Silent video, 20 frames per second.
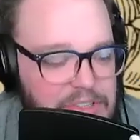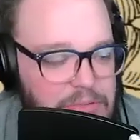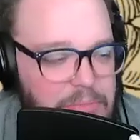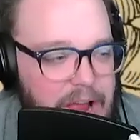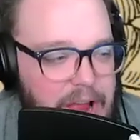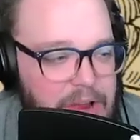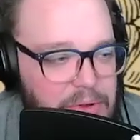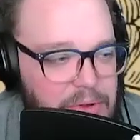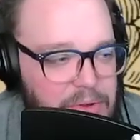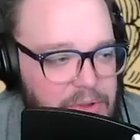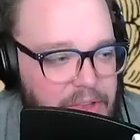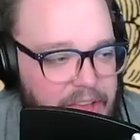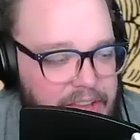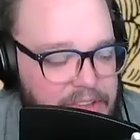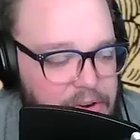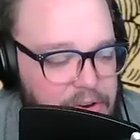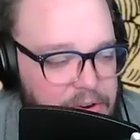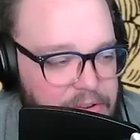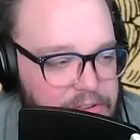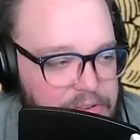So Michael
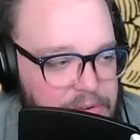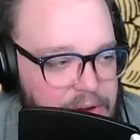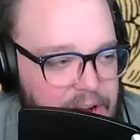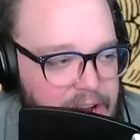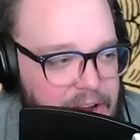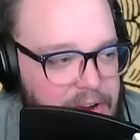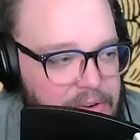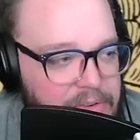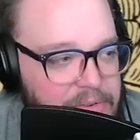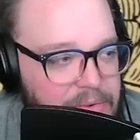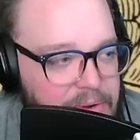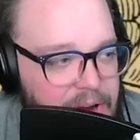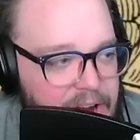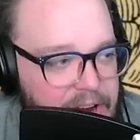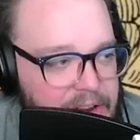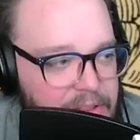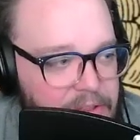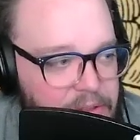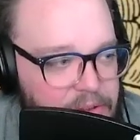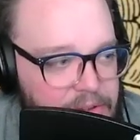like turns around,
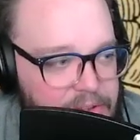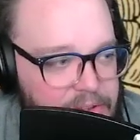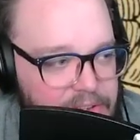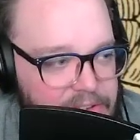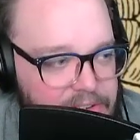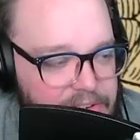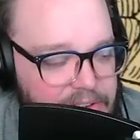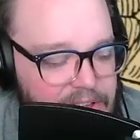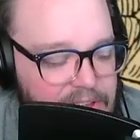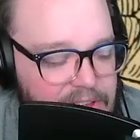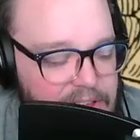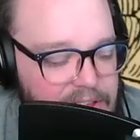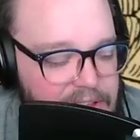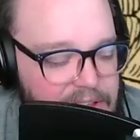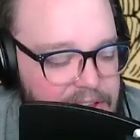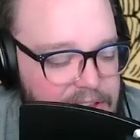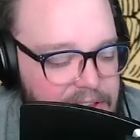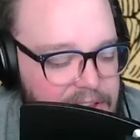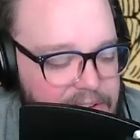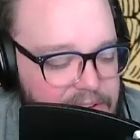right?
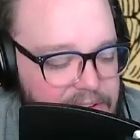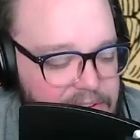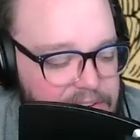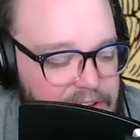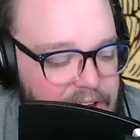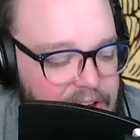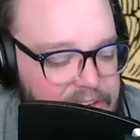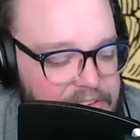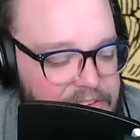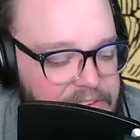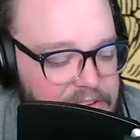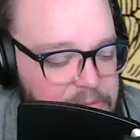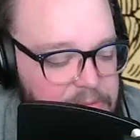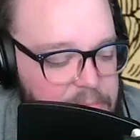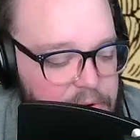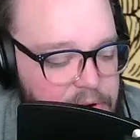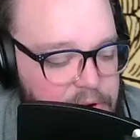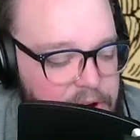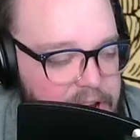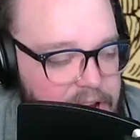Tightens his
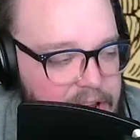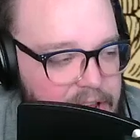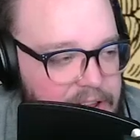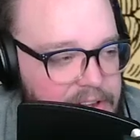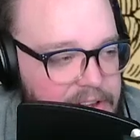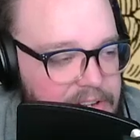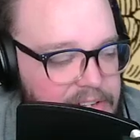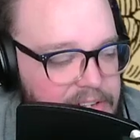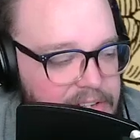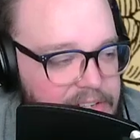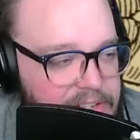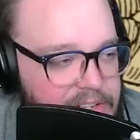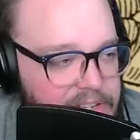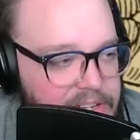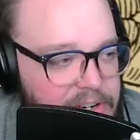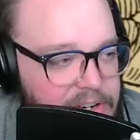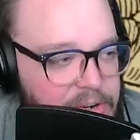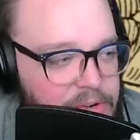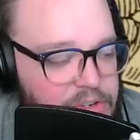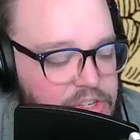beret,
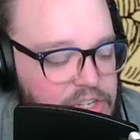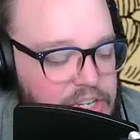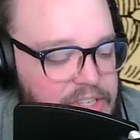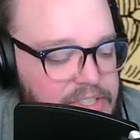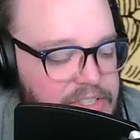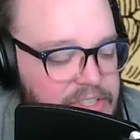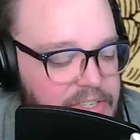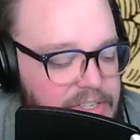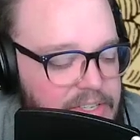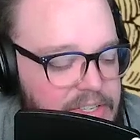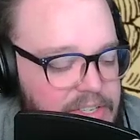adjusts